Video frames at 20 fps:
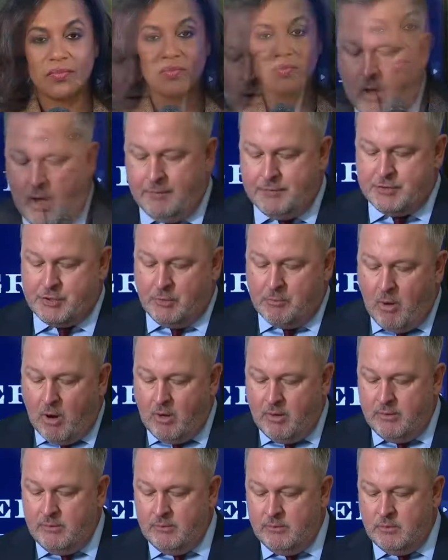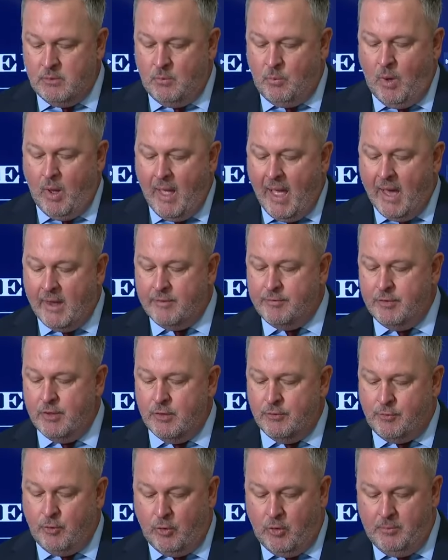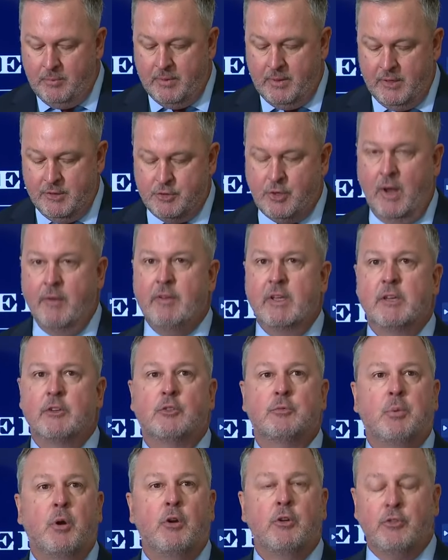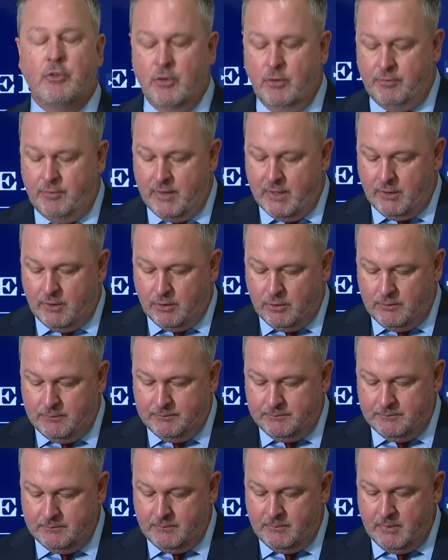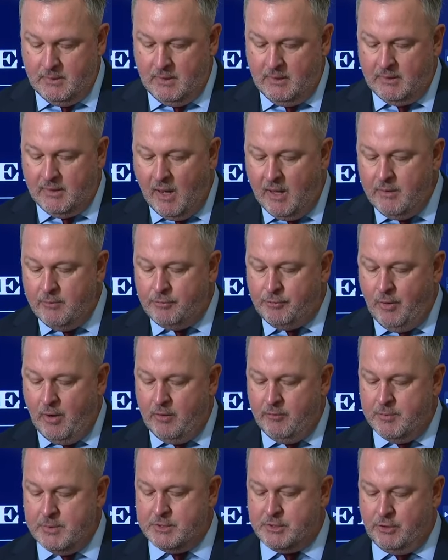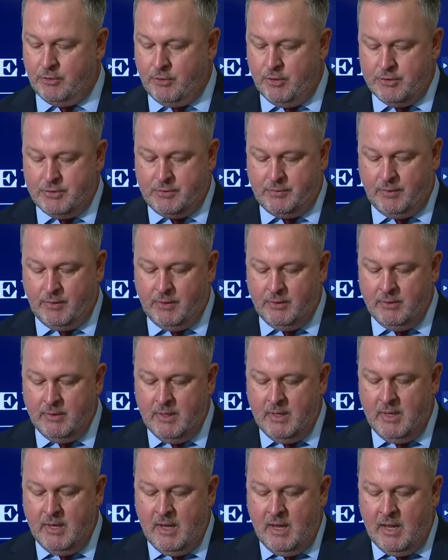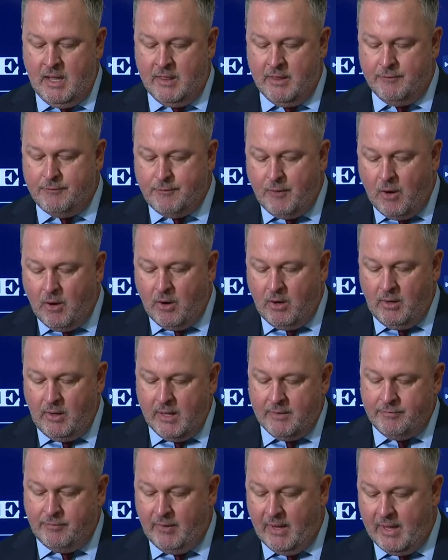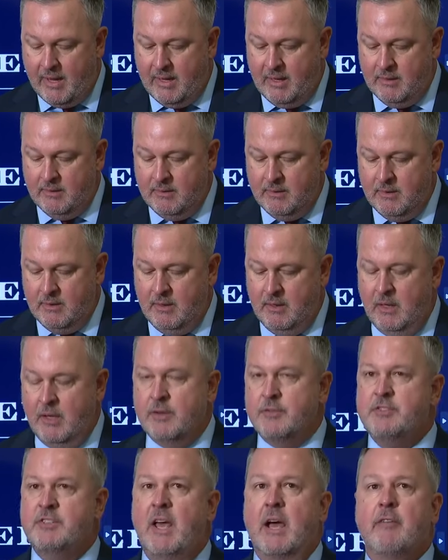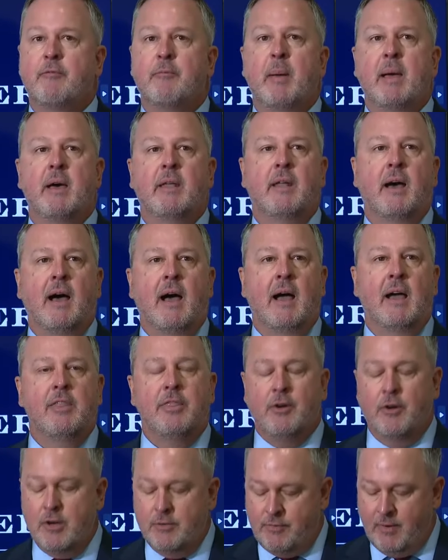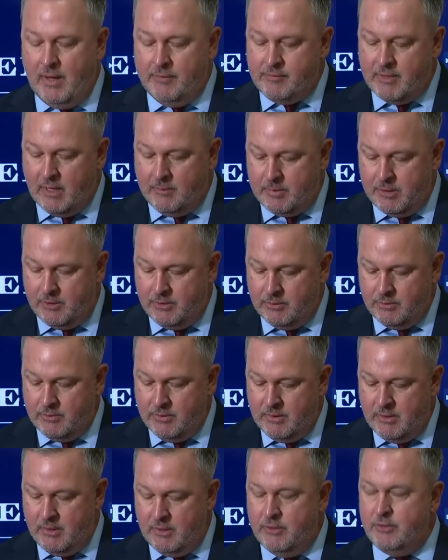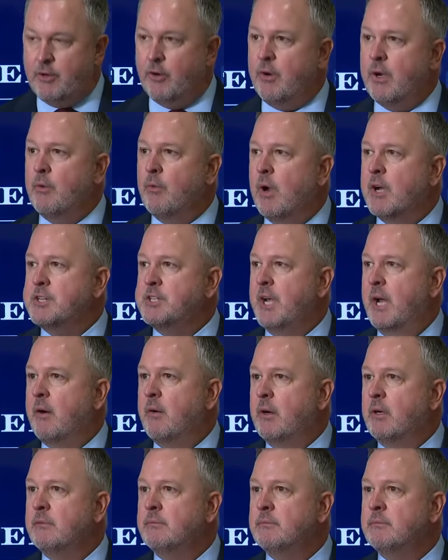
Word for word: Officer Martin, while out of uniform and driving his personal vehicle, cut in front of Mr. Christopher in the far left lane of southbound I 35W during rush hour.